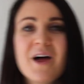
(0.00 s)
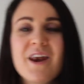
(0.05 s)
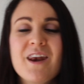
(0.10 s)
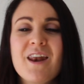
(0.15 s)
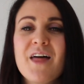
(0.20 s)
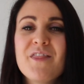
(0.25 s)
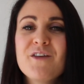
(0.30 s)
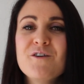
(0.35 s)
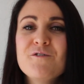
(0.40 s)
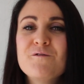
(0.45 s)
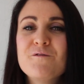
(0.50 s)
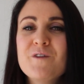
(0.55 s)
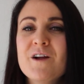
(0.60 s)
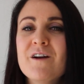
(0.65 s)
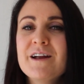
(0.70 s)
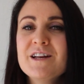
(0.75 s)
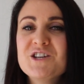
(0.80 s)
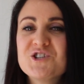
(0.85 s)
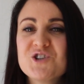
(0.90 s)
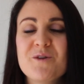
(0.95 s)
another
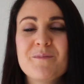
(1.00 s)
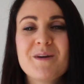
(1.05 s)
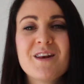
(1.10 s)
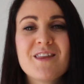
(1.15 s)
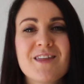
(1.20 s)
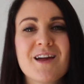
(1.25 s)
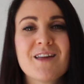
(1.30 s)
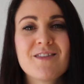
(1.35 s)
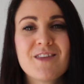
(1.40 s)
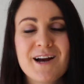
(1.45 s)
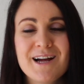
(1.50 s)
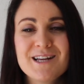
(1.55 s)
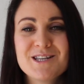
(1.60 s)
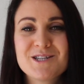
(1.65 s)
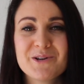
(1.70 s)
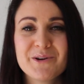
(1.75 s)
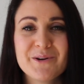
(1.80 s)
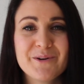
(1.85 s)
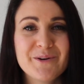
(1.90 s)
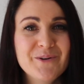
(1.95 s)
very German thing that I
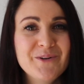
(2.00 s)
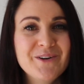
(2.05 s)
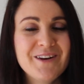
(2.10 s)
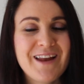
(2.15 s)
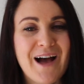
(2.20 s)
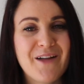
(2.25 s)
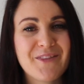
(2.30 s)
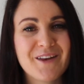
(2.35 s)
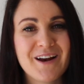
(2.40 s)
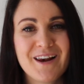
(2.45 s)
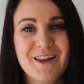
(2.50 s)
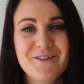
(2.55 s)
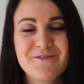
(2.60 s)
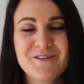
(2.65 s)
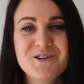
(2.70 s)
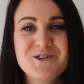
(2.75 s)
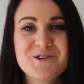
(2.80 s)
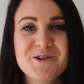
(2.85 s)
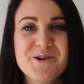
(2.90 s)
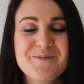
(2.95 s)
do now that I live
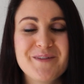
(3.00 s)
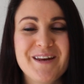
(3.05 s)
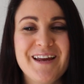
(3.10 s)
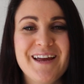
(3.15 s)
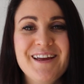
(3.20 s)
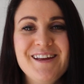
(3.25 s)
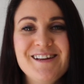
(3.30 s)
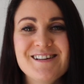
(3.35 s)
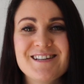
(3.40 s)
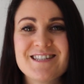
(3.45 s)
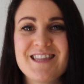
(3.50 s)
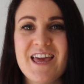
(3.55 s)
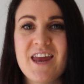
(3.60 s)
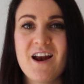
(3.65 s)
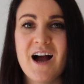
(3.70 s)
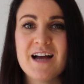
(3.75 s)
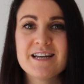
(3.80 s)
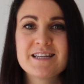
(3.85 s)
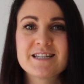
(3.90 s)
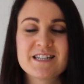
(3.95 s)
in Germany is
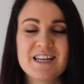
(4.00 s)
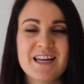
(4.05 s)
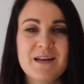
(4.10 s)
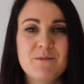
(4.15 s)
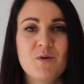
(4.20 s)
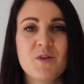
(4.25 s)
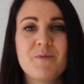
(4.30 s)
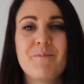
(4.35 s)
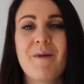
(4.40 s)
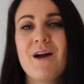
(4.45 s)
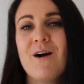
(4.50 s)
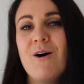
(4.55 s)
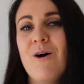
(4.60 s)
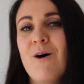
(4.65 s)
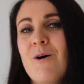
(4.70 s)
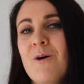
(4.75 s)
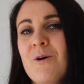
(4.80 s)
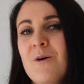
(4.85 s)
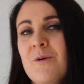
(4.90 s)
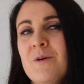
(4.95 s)
that I sleep with my
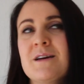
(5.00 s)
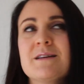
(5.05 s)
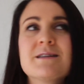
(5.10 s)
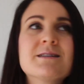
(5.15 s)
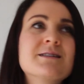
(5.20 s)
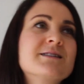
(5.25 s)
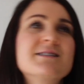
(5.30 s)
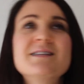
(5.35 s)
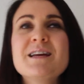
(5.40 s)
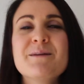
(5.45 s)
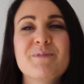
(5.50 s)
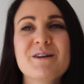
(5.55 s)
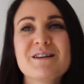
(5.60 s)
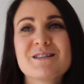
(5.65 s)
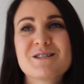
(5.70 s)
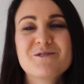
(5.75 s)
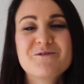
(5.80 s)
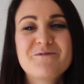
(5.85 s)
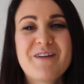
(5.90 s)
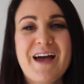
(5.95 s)
own separate
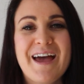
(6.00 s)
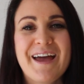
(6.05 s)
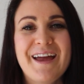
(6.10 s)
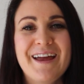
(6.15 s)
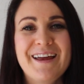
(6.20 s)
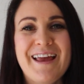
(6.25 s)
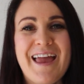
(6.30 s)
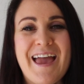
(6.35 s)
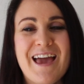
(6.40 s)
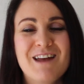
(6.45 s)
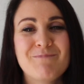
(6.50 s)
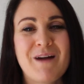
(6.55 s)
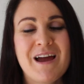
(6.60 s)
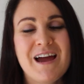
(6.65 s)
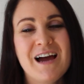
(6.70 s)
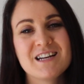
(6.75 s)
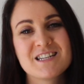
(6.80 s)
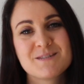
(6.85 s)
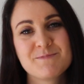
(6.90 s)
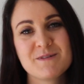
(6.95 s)
duvet, and my
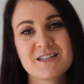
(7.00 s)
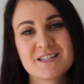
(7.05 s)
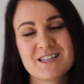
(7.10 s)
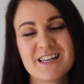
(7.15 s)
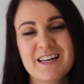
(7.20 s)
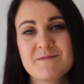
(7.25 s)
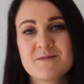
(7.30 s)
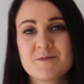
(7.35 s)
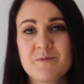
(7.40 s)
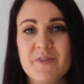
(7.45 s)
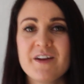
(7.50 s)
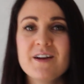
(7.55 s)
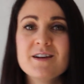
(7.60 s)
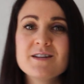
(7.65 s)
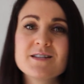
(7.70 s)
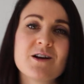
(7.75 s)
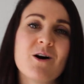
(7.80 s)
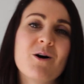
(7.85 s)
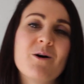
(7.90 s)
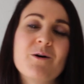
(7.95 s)
husband sleeps with
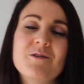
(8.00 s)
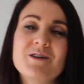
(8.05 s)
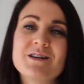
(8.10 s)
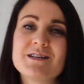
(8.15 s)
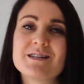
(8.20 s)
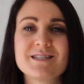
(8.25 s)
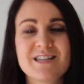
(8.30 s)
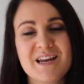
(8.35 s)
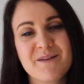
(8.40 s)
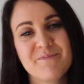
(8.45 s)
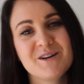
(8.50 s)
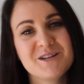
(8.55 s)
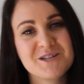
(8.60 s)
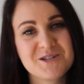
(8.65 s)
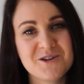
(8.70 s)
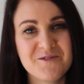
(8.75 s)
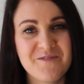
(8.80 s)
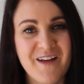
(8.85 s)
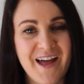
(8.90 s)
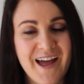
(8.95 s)
his own separate
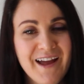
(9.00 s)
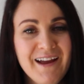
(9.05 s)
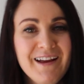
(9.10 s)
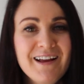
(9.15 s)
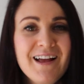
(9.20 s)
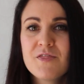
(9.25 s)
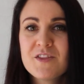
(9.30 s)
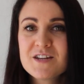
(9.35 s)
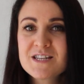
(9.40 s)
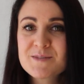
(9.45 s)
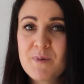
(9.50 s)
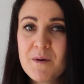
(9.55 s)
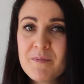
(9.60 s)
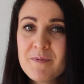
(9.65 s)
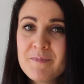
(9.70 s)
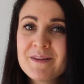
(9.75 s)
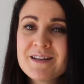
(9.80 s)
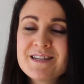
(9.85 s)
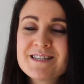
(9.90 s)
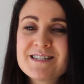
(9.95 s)
duvet. This
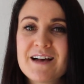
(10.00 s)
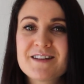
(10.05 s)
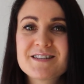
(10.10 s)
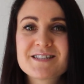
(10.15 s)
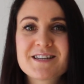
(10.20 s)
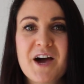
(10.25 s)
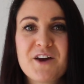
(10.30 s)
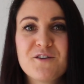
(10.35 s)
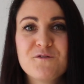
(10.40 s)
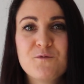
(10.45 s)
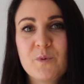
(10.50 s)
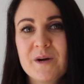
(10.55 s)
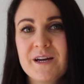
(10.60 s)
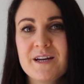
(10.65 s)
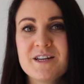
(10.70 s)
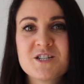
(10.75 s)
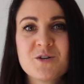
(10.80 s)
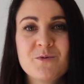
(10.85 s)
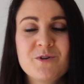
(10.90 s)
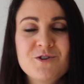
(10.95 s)
probably sounds kind of
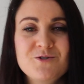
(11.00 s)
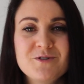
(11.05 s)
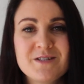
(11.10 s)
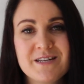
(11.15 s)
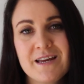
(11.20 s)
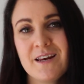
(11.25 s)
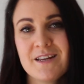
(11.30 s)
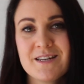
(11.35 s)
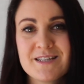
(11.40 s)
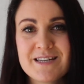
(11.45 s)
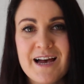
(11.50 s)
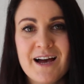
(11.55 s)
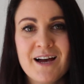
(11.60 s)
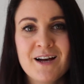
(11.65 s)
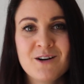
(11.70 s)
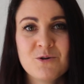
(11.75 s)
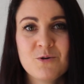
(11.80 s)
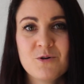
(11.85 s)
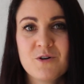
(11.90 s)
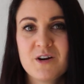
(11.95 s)
weird to a New
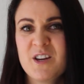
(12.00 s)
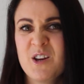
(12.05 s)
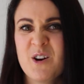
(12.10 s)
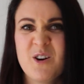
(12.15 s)
Zealander or,